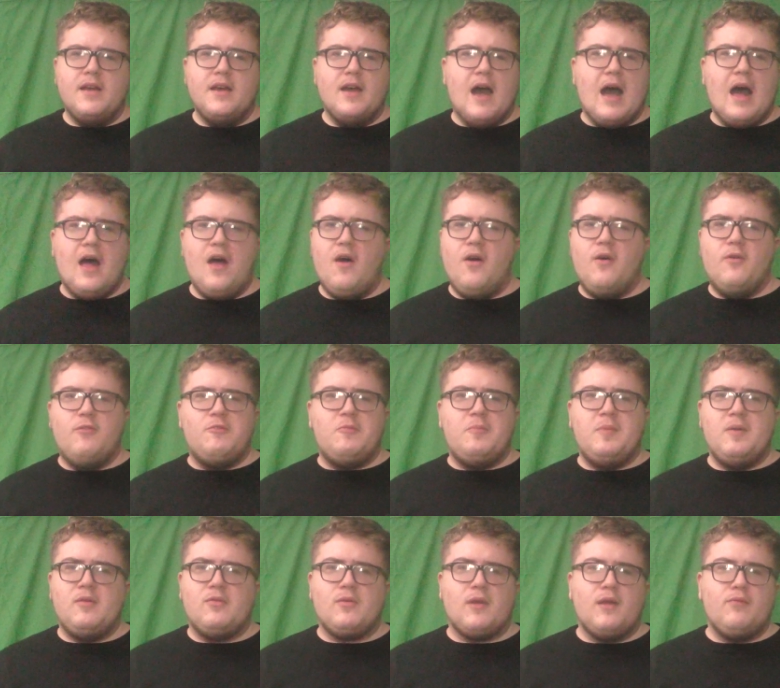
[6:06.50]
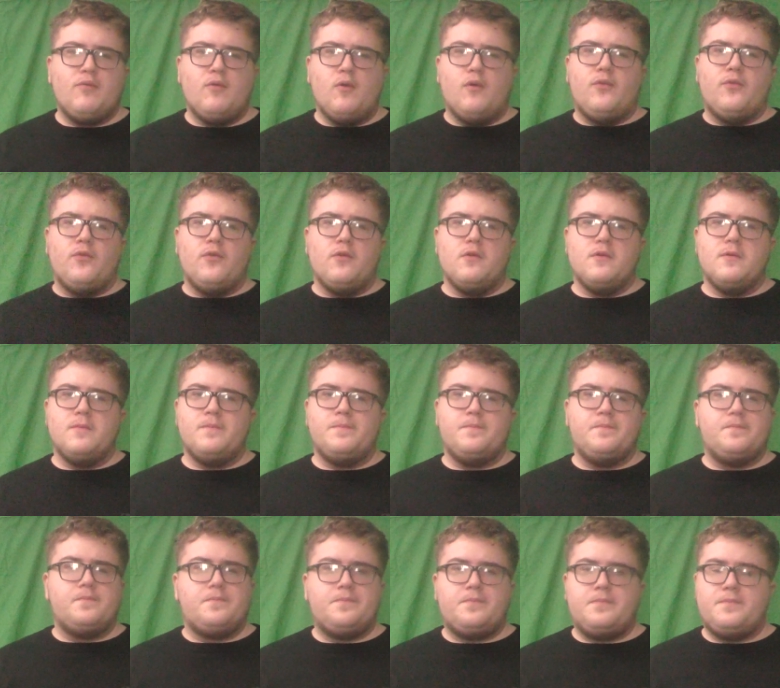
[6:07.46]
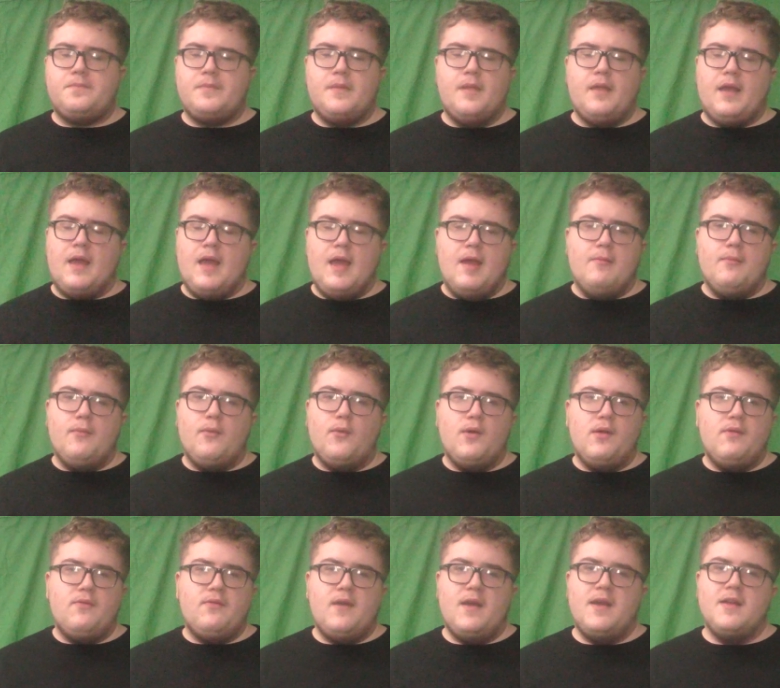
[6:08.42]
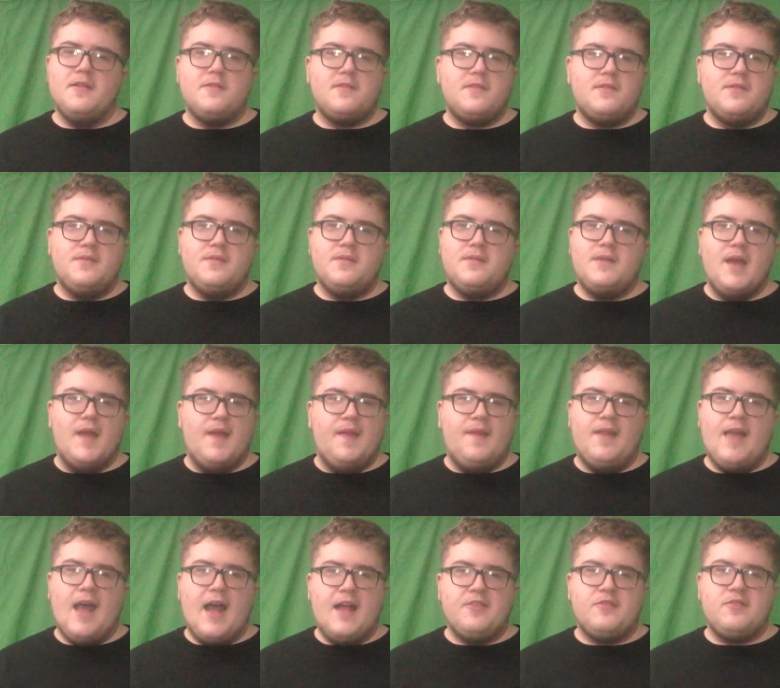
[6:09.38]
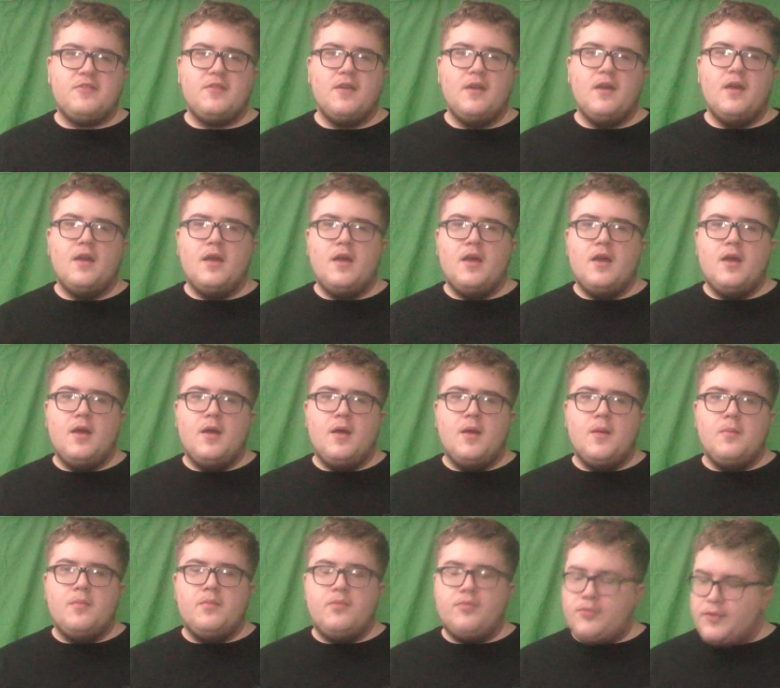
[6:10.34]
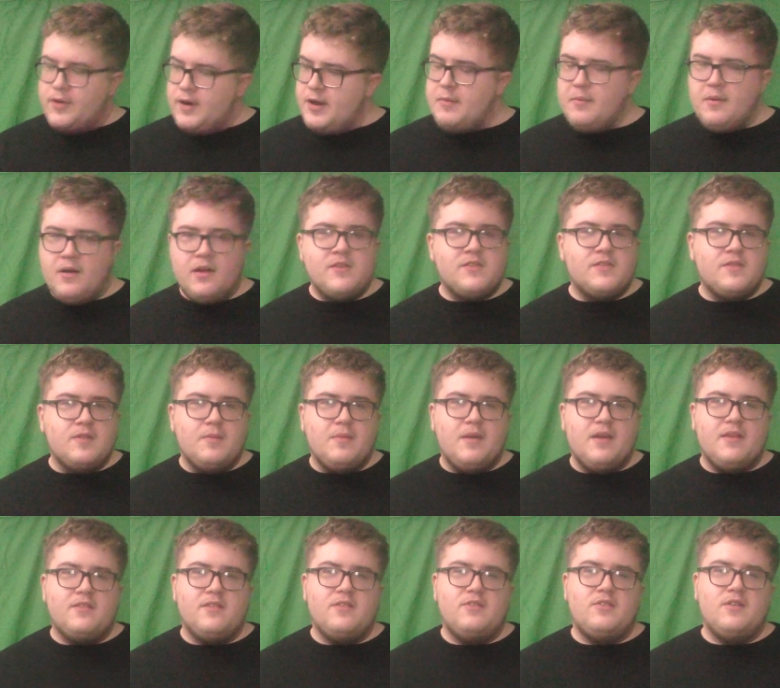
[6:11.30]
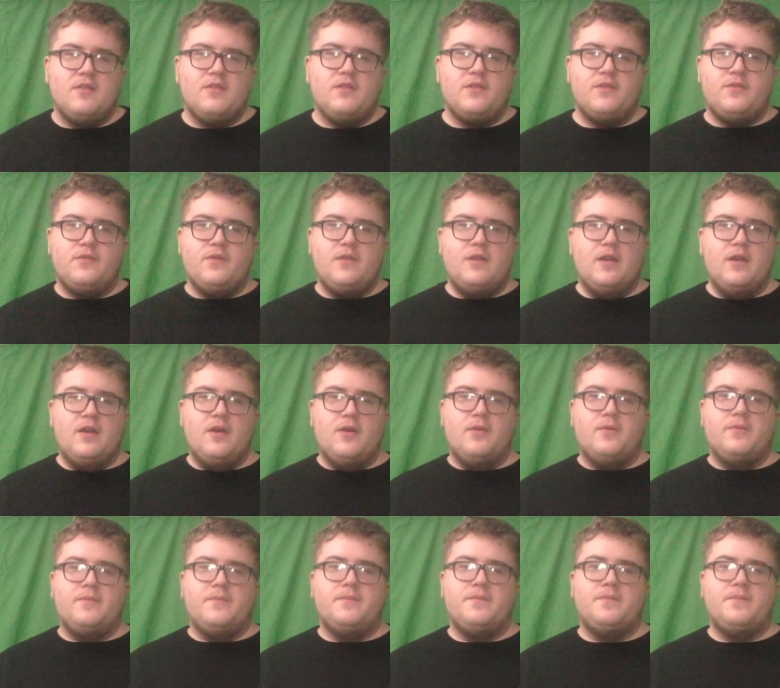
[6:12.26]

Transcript: I'll always be grateful for the Game Boy Advance. And that's pretty much the message of this video.